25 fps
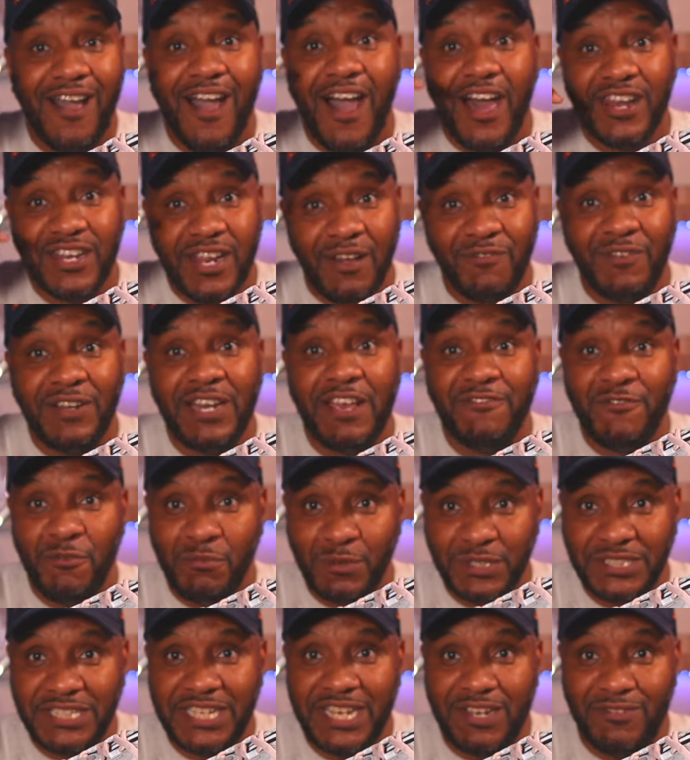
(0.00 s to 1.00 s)
another level
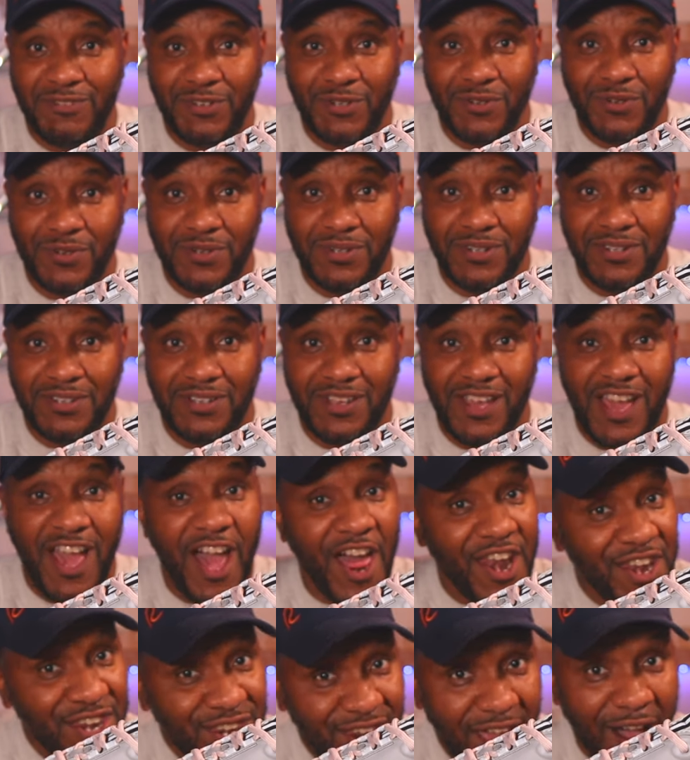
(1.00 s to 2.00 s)
material,
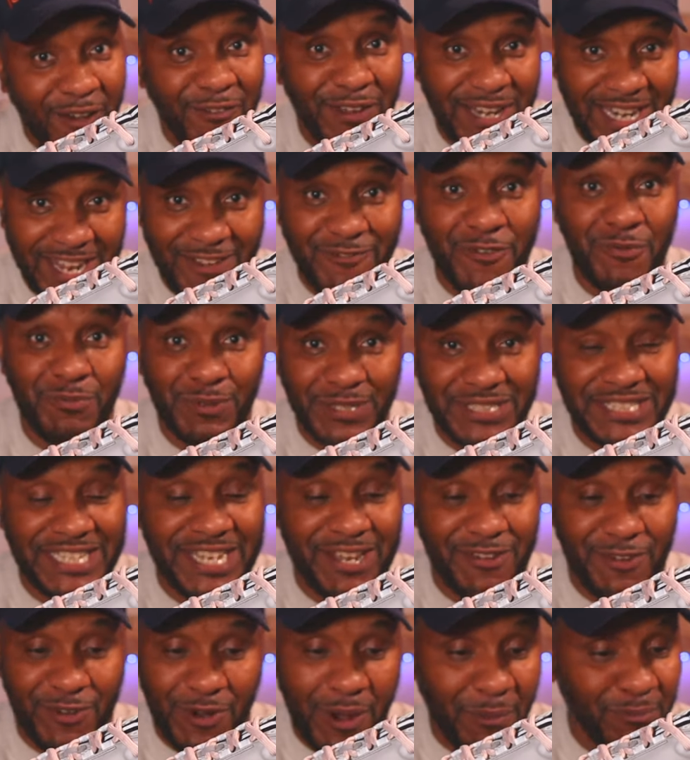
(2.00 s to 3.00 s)
another level
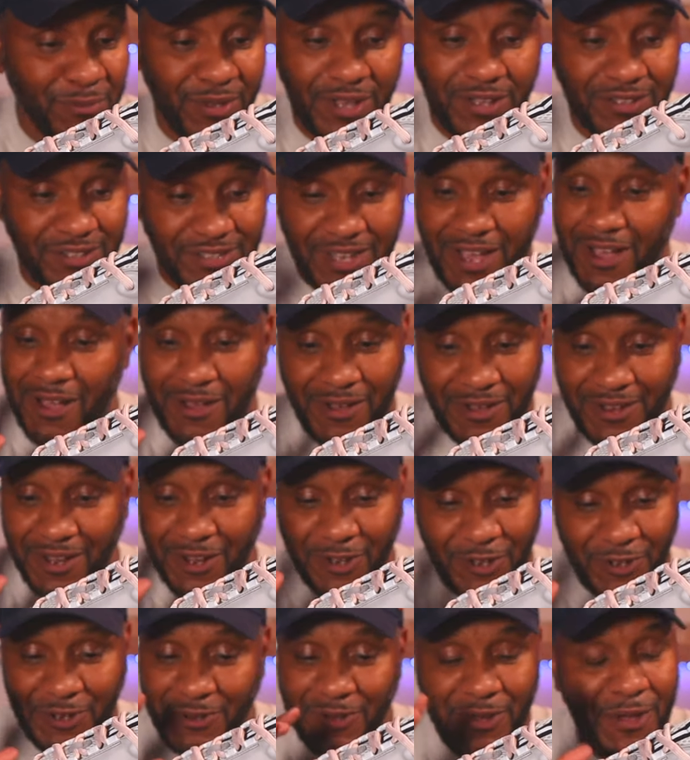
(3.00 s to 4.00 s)
material. I'm, I,
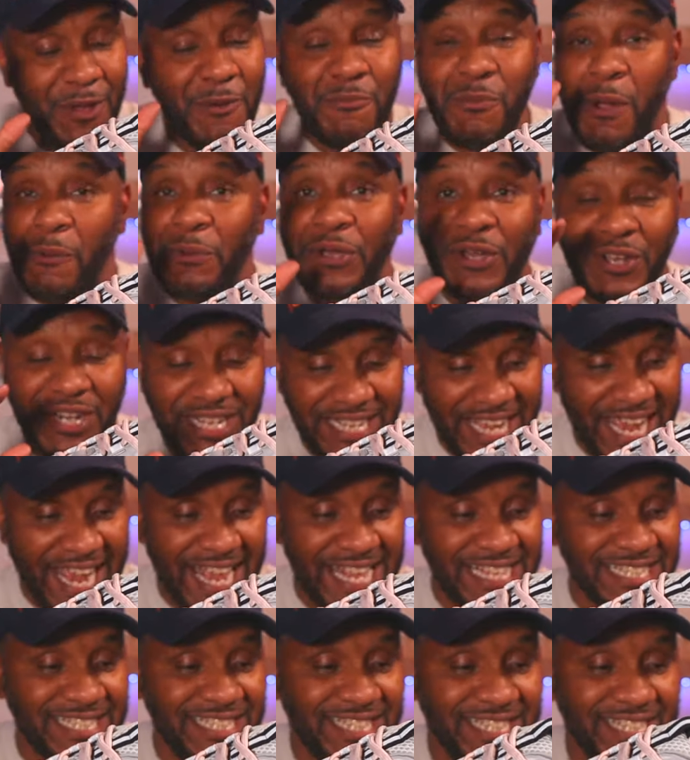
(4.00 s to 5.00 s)
I, but we're going to get
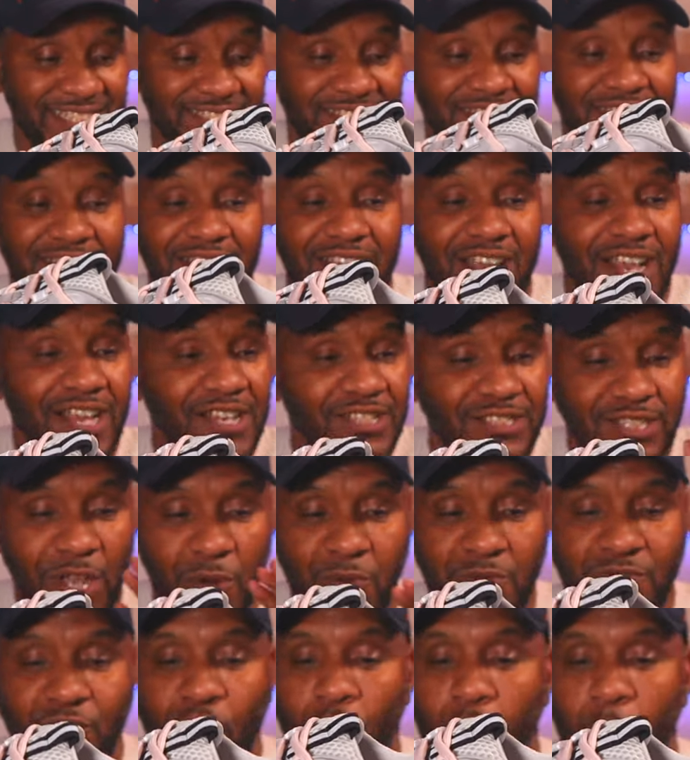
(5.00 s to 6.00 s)
into this. So
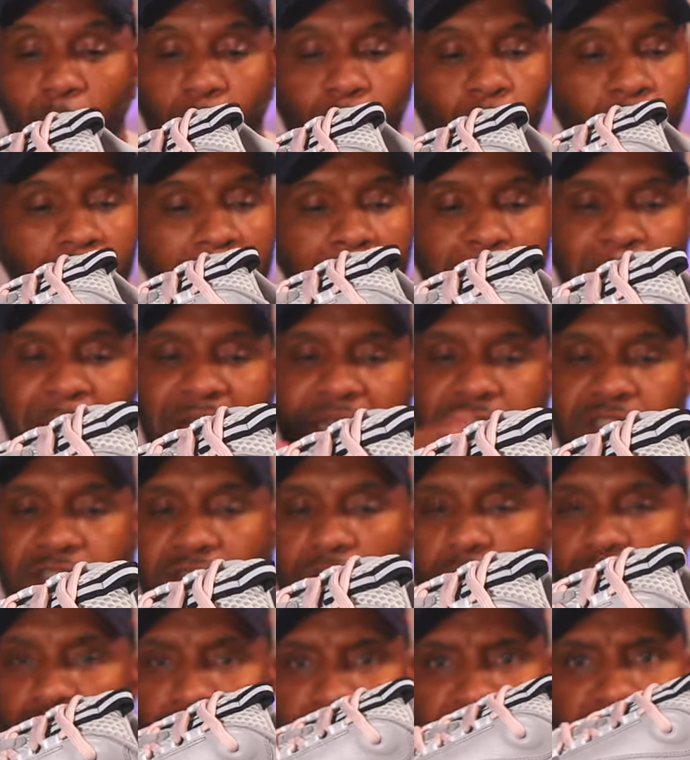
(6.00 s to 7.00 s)
we've got a white
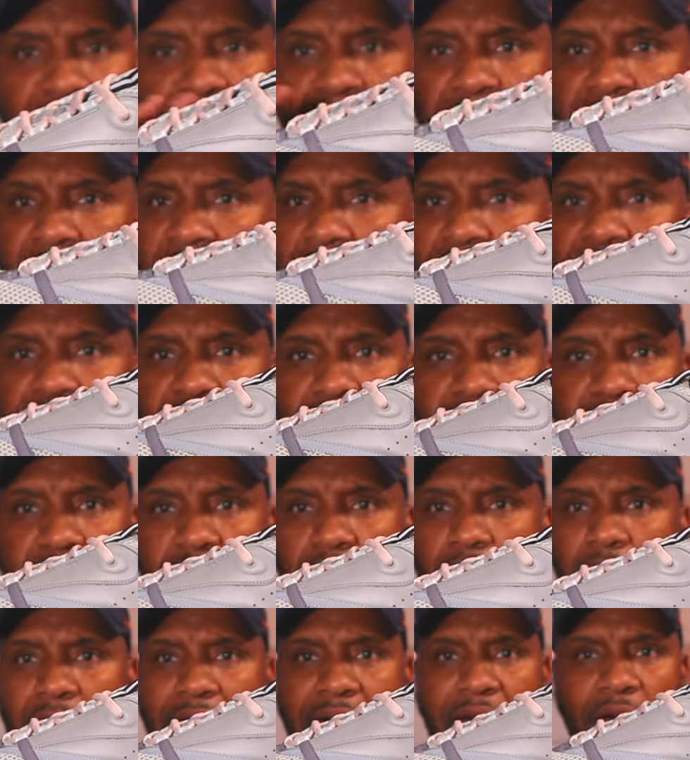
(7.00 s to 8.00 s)
midsole with various
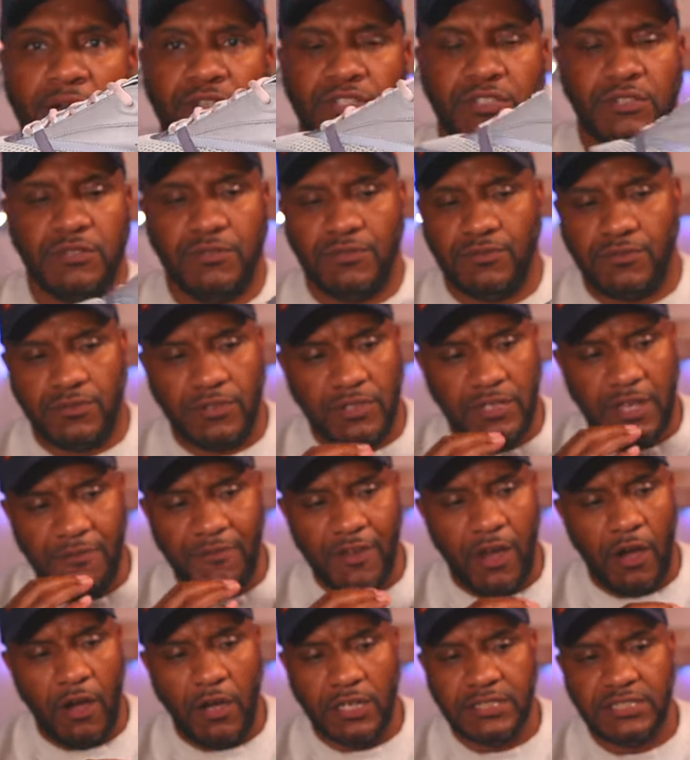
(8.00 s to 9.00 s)
cutouts to give
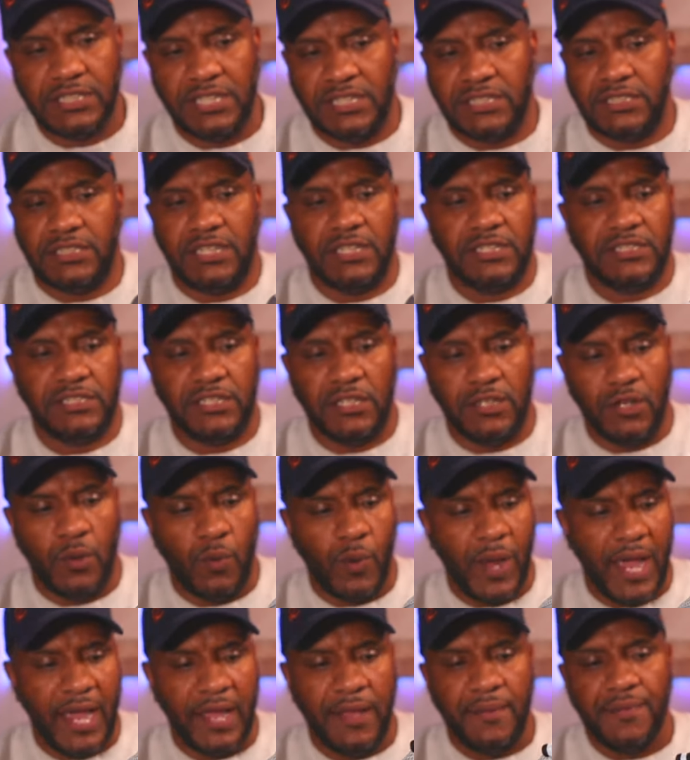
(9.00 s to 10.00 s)
it artistic
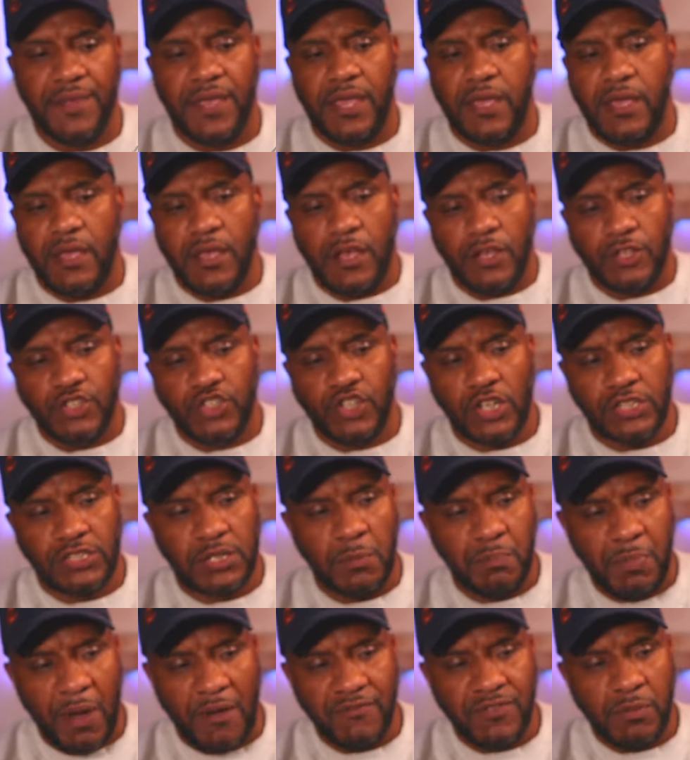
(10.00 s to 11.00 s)
silhouette. Just
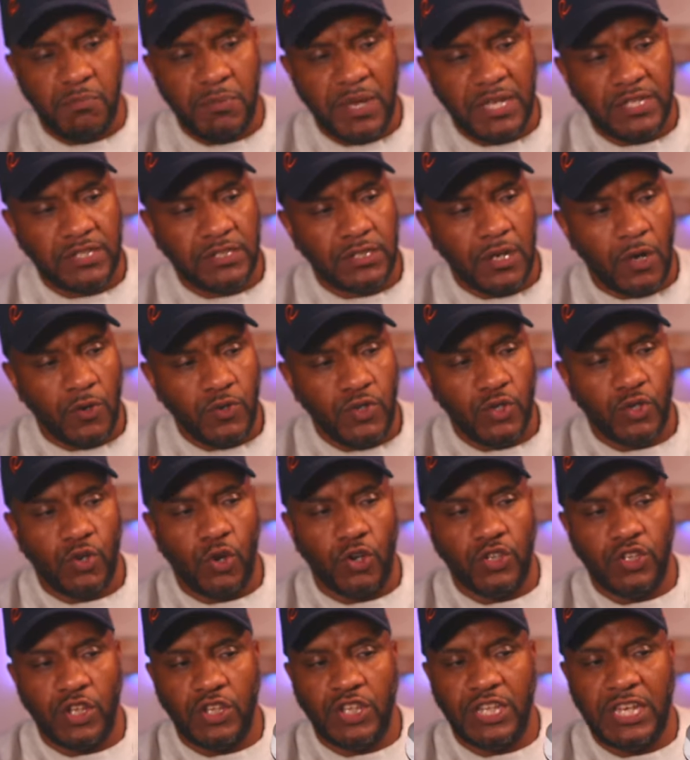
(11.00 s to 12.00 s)
above the midsole, you've
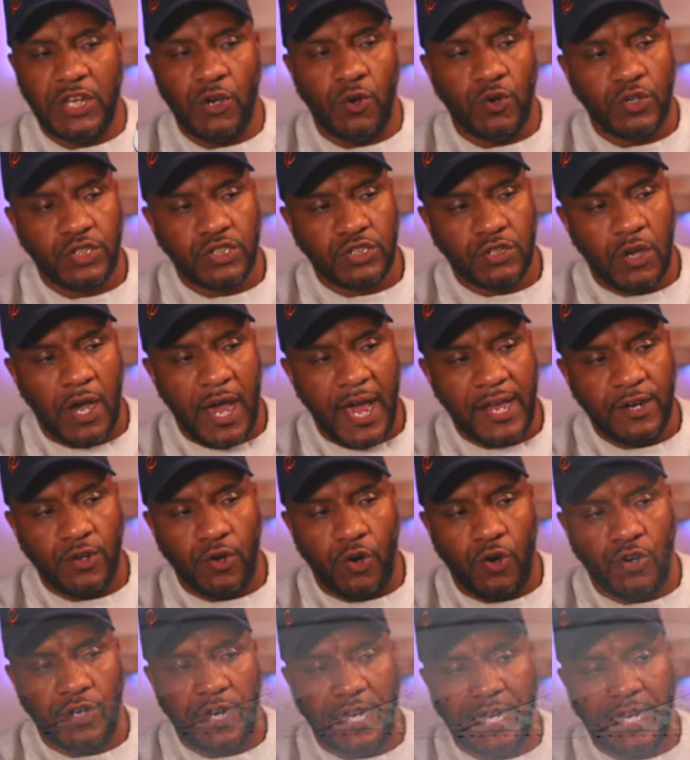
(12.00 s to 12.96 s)
got the Dior sign on